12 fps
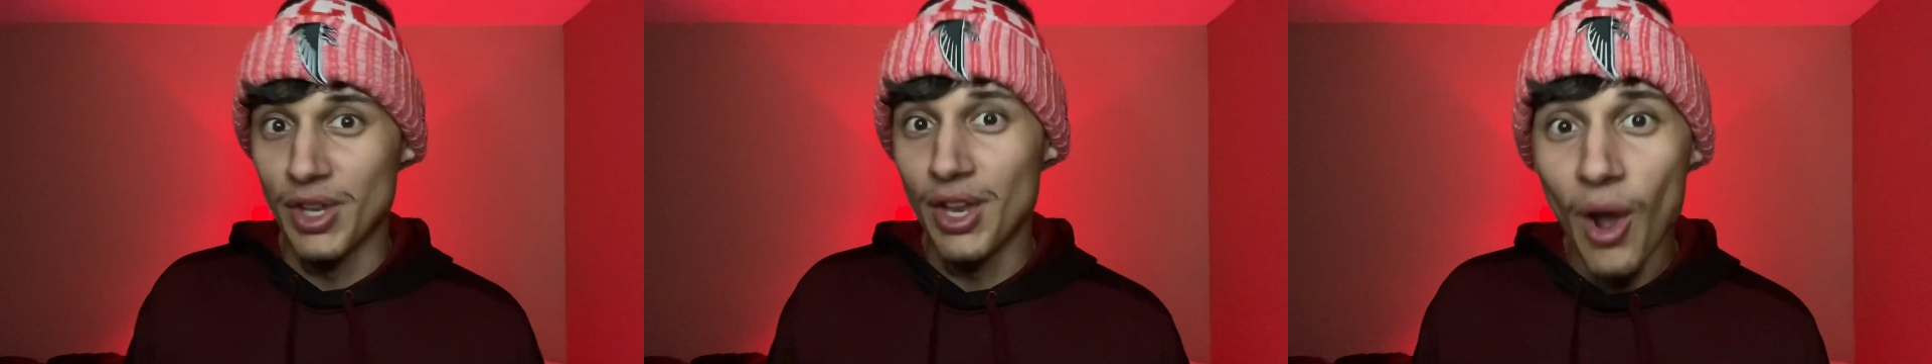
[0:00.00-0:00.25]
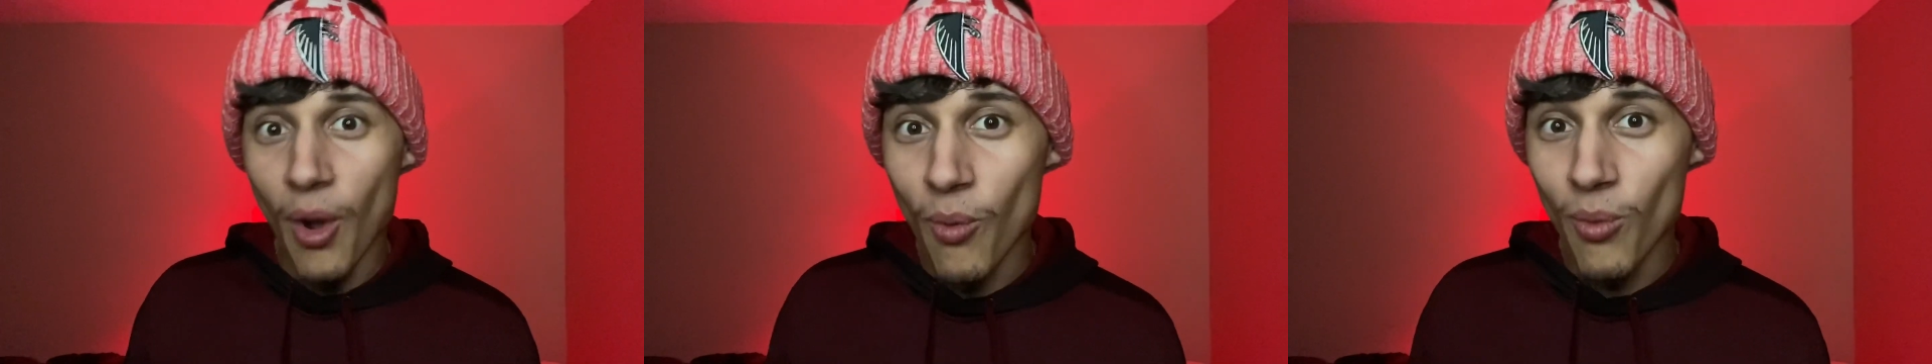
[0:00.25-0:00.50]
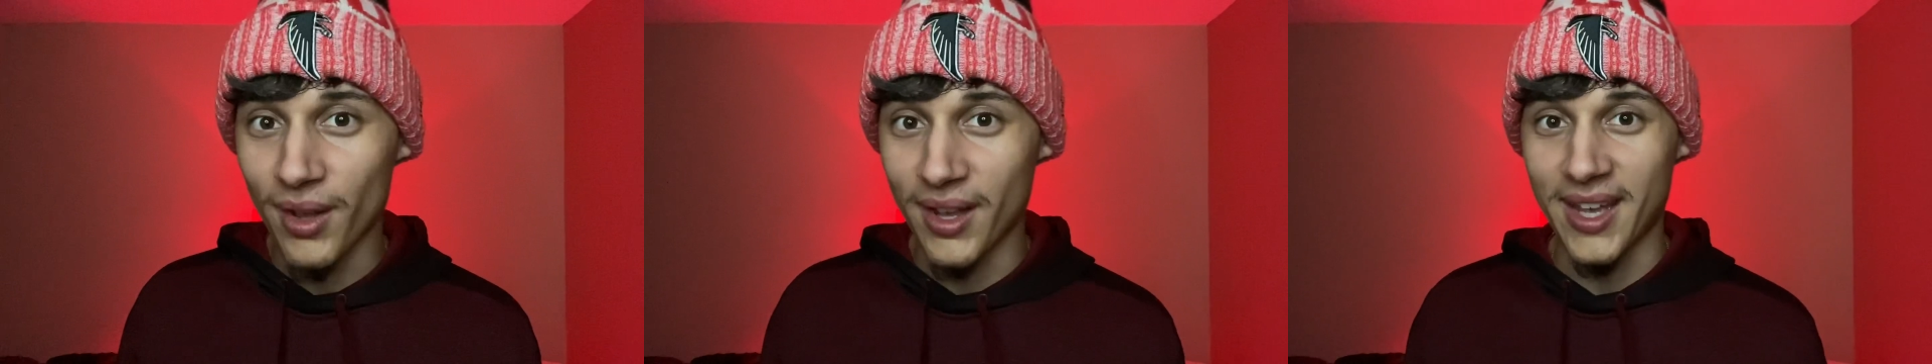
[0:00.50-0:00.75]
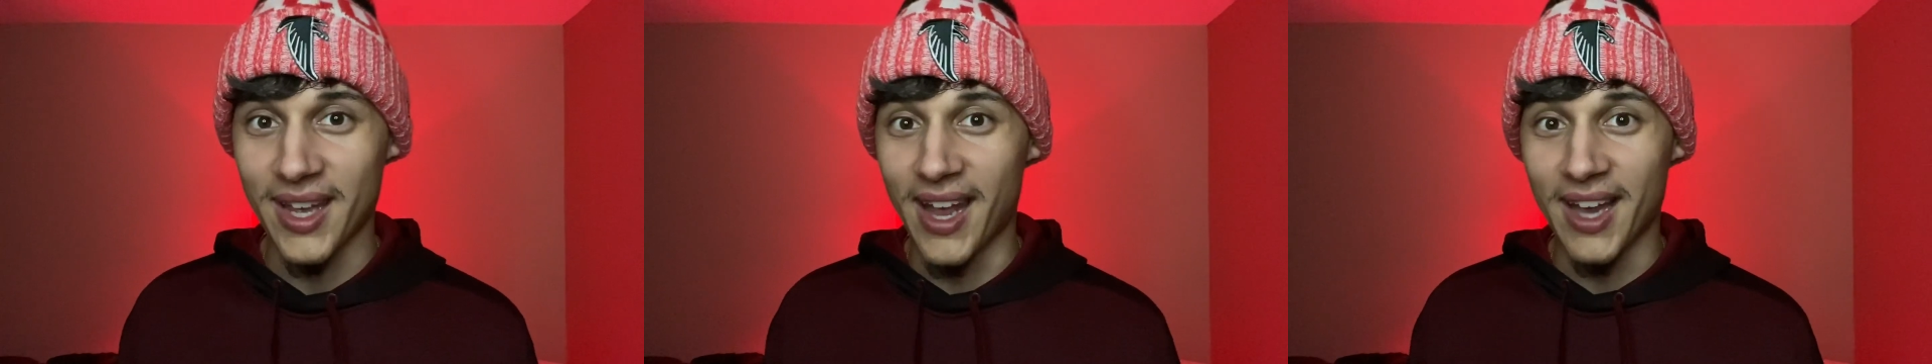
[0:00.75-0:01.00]
no.
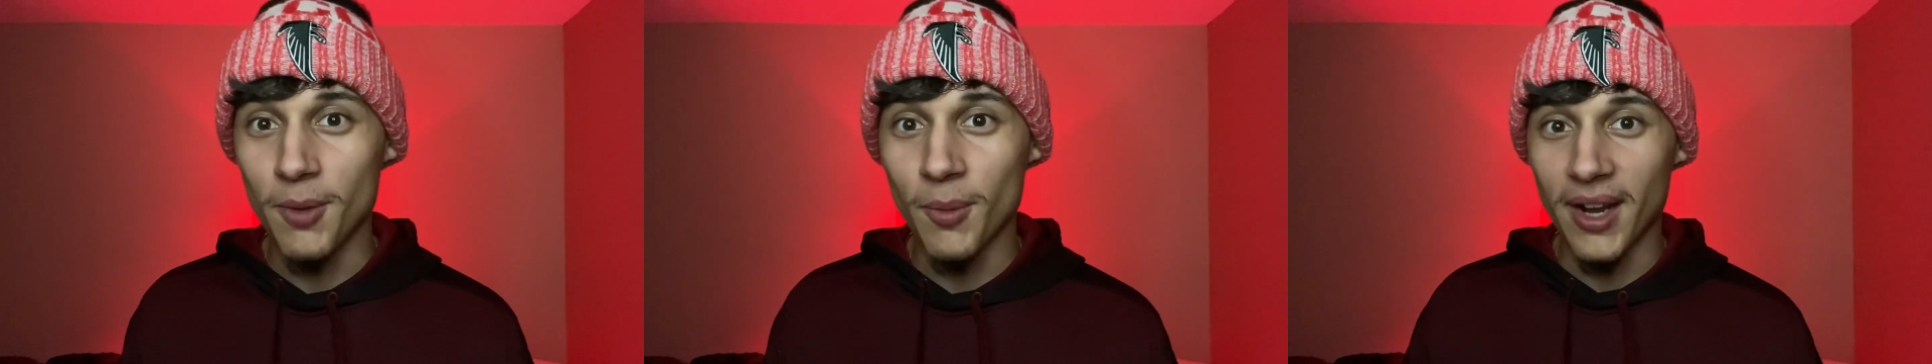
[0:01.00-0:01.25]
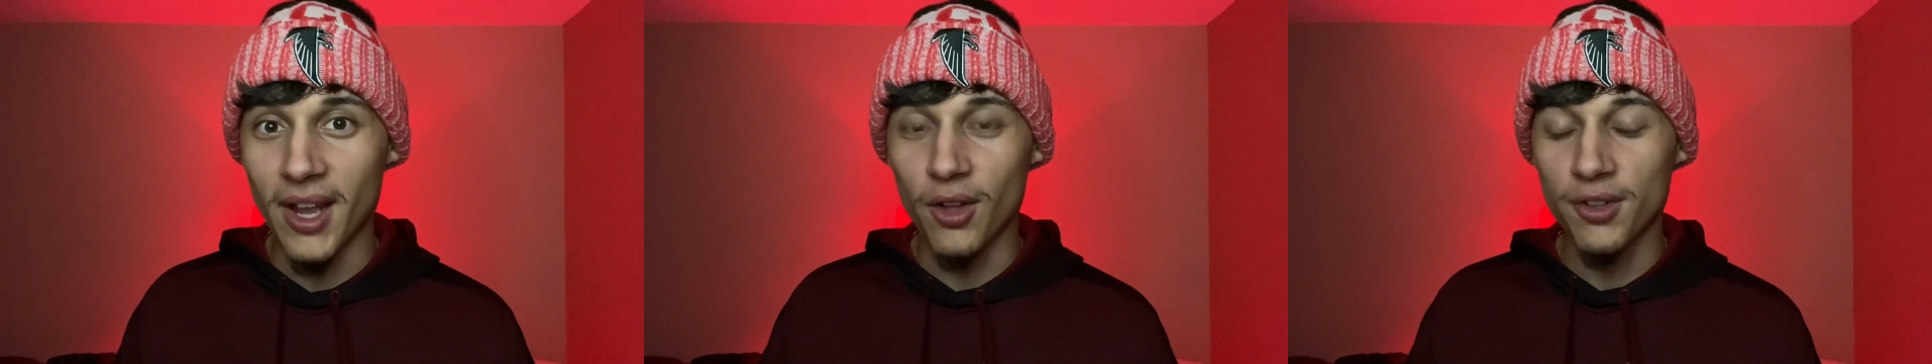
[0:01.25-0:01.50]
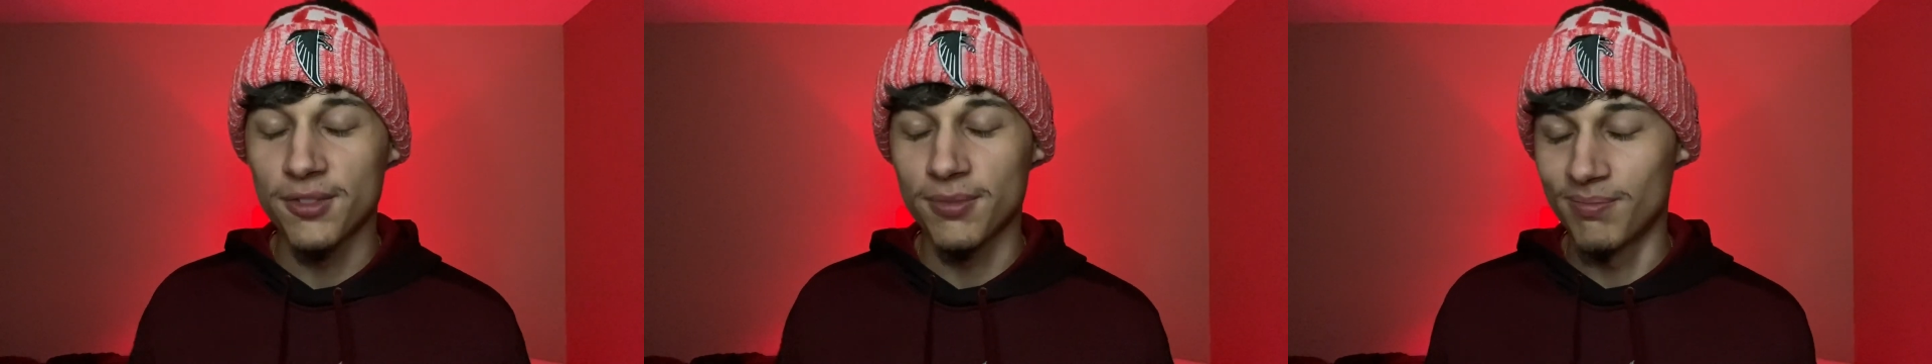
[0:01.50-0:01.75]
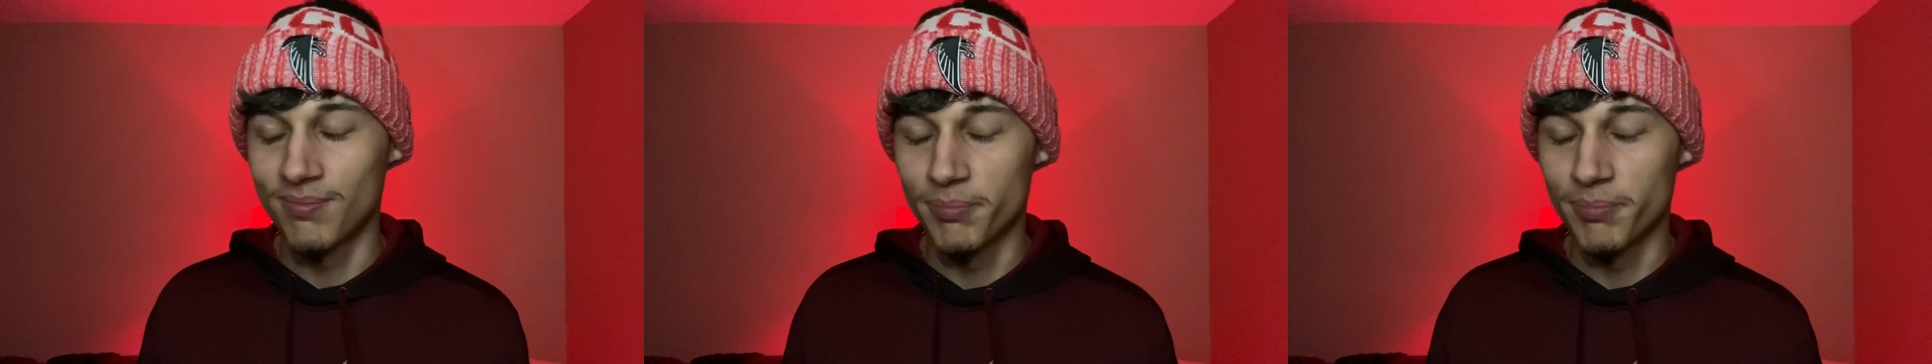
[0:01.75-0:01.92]
Anyone else?